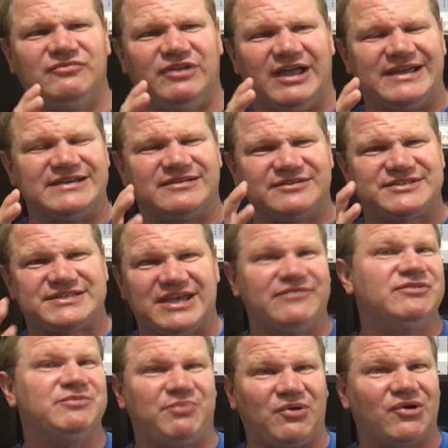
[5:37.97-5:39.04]
like
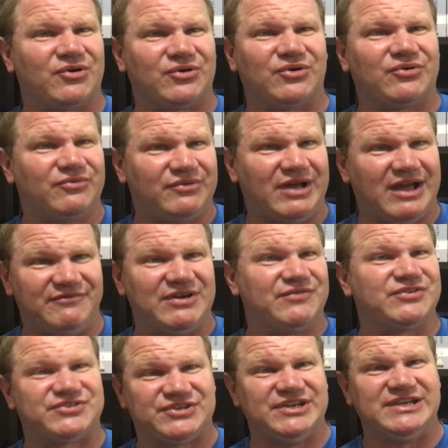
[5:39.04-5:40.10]
seven-parter I've
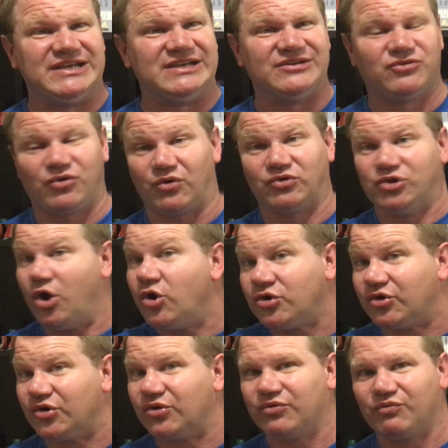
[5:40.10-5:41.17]
ever seen or
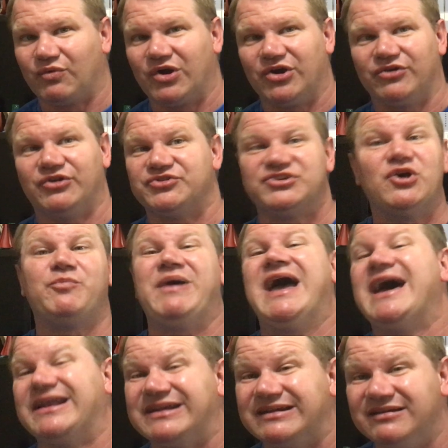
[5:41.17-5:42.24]
longer where there's no
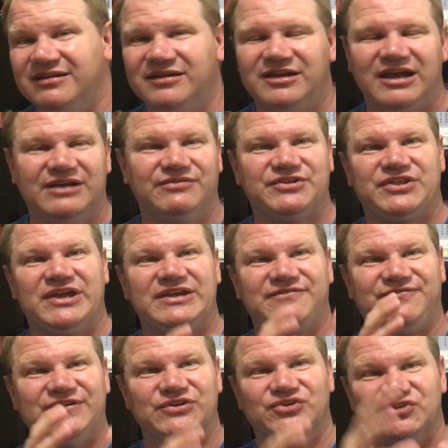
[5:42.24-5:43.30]
padding. Everything
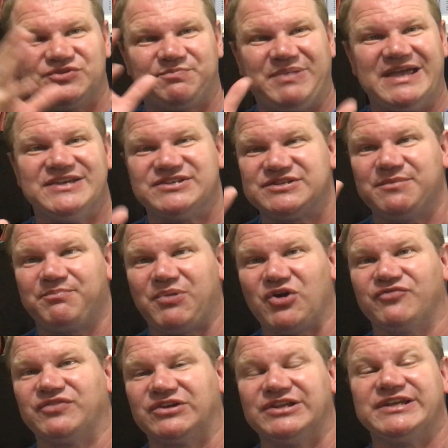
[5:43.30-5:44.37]
feels paced
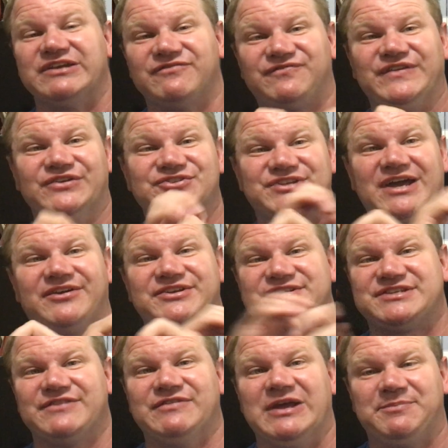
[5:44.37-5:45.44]
perfectly. It fills out its
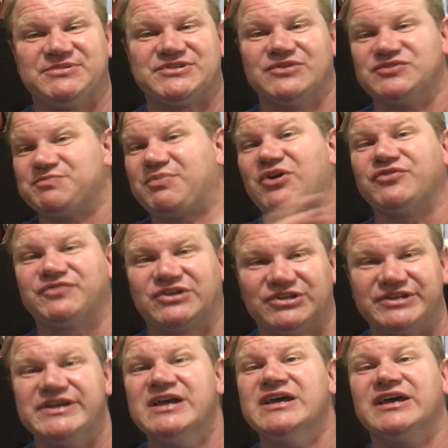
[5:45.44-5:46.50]
seven episodes
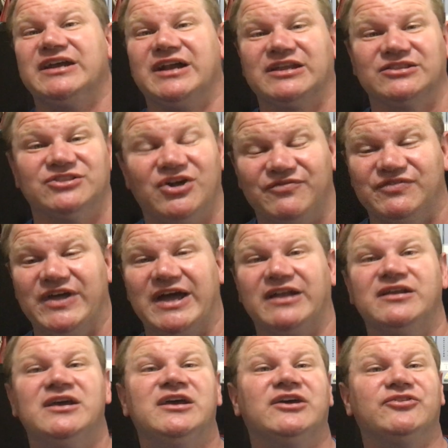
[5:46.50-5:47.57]
perfectly. And I love
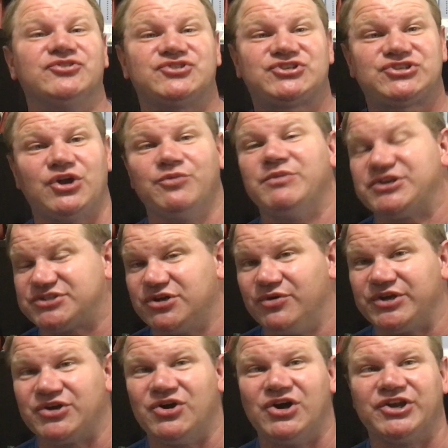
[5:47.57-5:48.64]
that. And there's so much
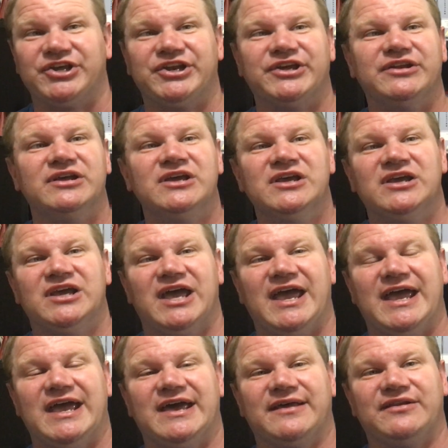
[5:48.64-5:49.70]
going on in it.
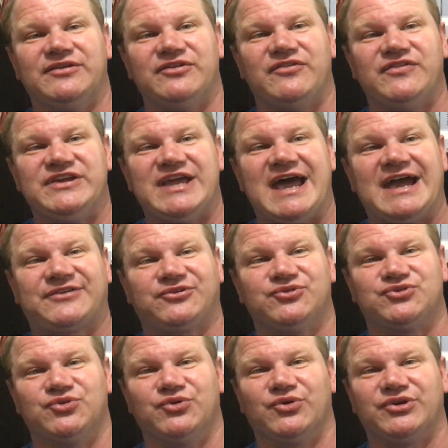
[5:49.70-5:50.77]
And the
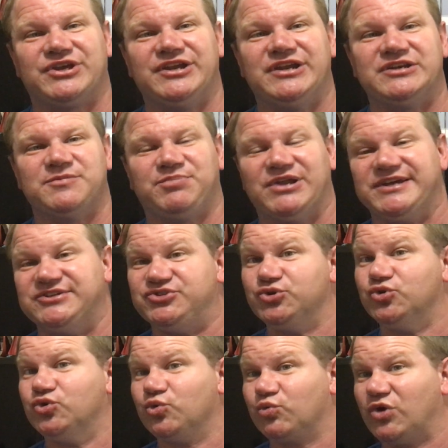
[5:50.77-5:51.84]
actors who are getting to play
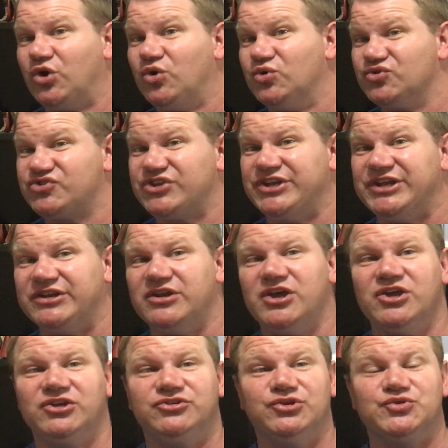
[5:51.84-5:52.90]
dual roles in it
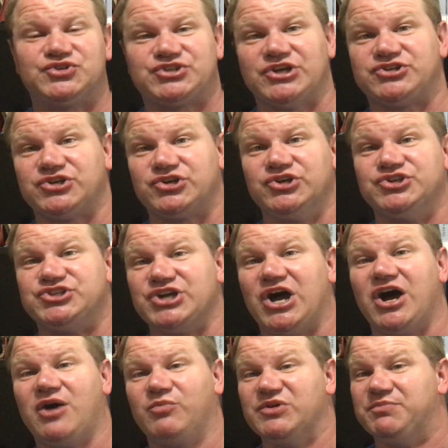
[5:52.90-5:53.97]
do such a good
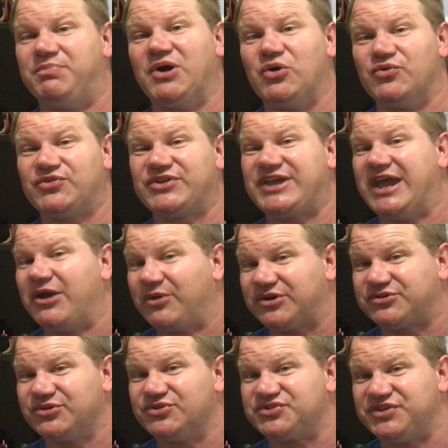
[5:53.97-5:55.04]
job with both
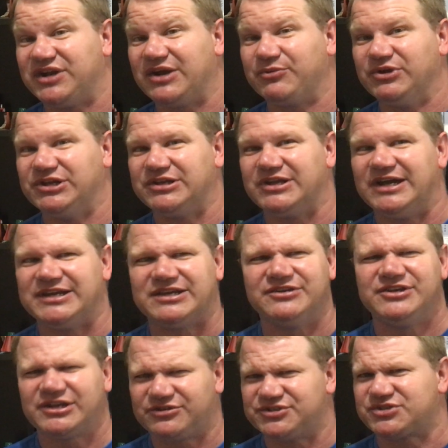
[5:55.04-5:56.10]
characters that I really like
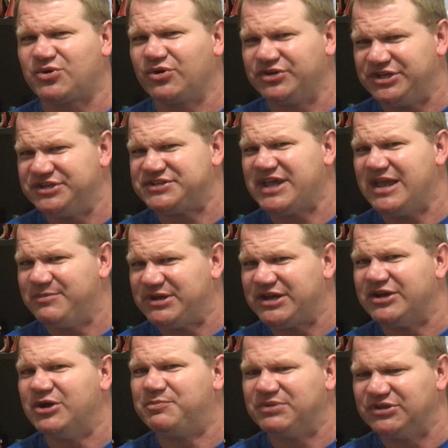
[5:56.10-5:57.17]
it. Nicholas Courtney is hamming
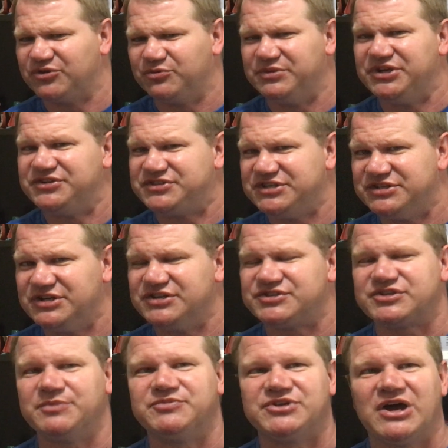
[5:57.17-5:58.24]
it up a little bit as he
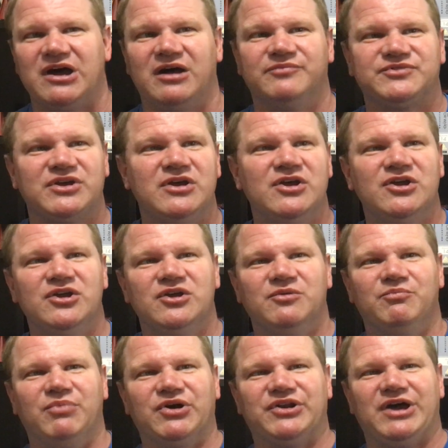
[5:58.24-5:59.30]
does sometimes,
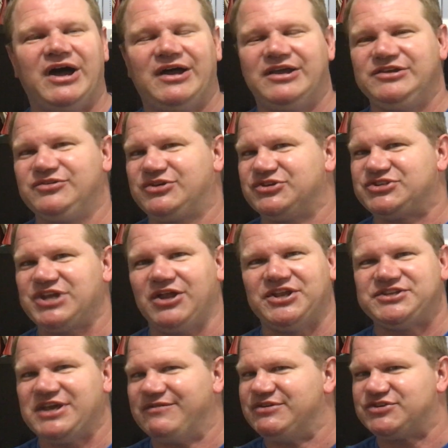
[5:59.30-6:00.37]
but uh, you can tell
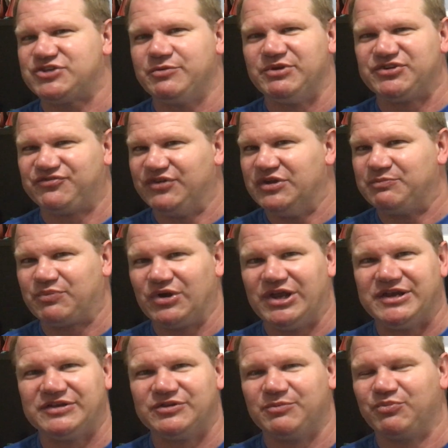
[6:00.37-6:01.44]
he's having so much fun
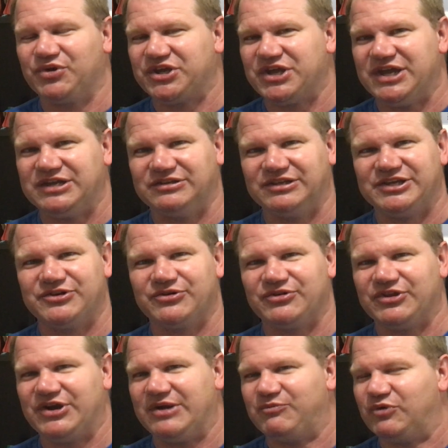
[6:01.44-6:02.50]
playing the brigade leader
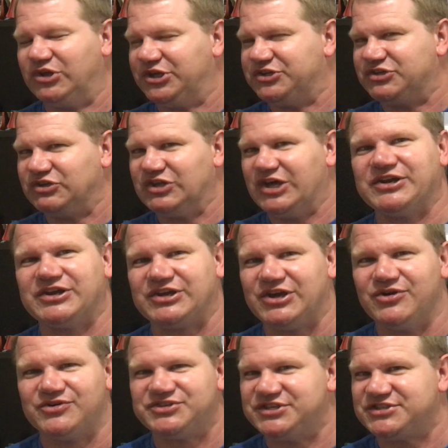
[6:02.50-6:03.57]
that I'm willing to it
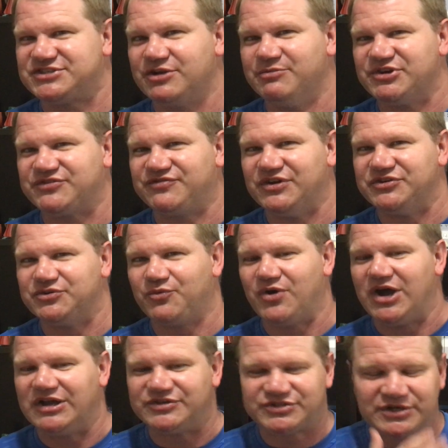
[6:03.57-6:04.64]
go because he's so much fun to
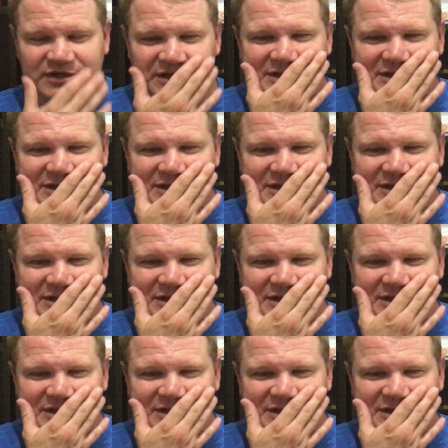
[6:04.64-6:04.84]
watch.